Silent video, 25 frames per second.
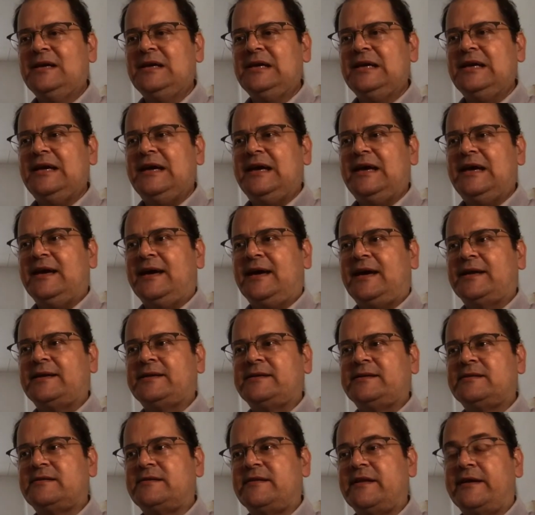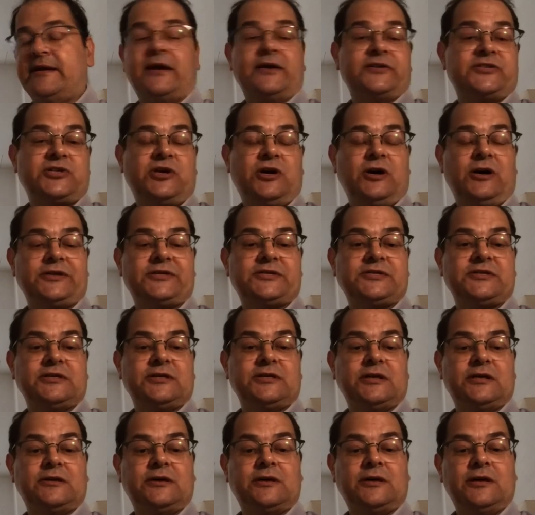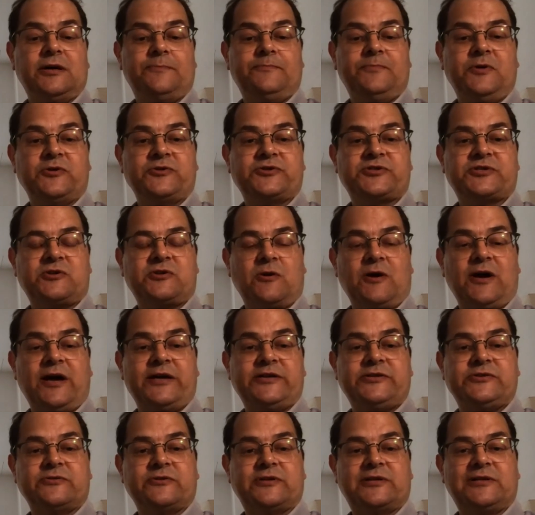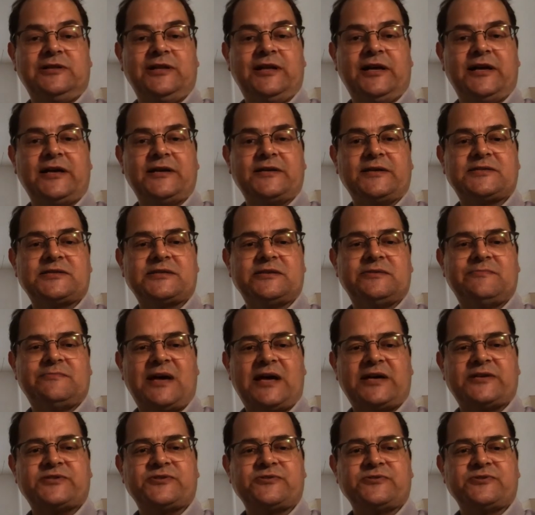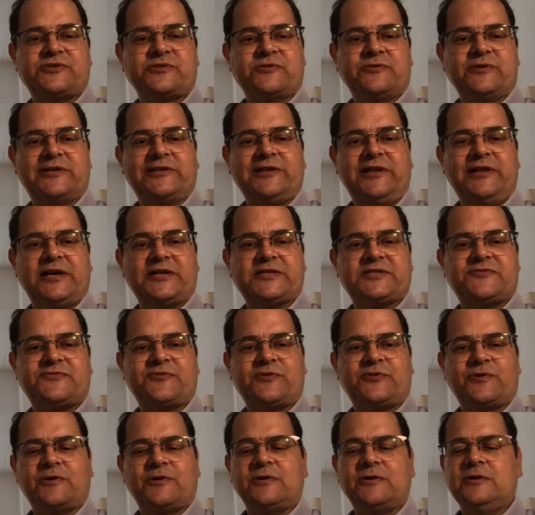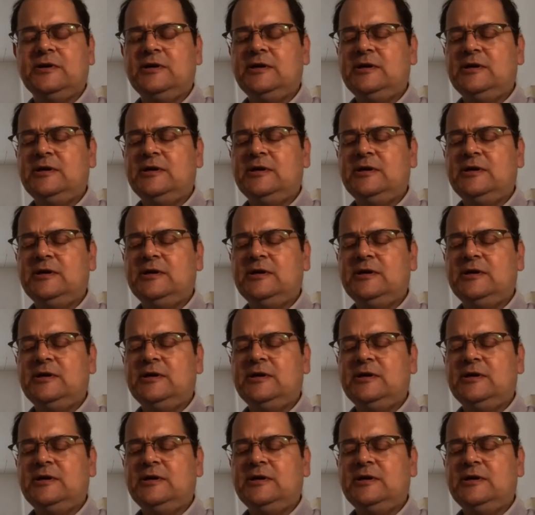And then I taught a postgraduate class, a master's degree class for